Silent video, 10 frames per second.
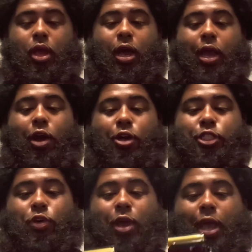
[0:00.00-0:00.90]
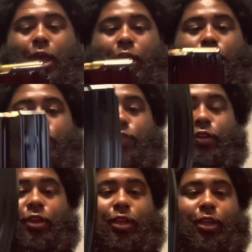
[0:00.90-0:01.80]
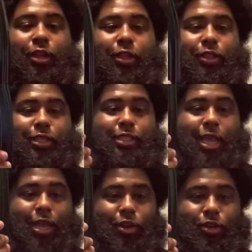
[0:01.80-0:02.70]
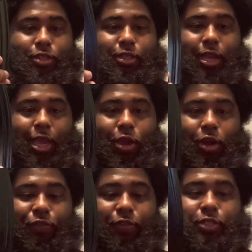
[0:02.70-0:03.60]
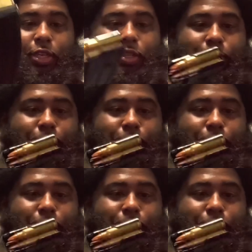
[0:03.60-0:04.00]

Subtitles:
I also have the standard AR-15,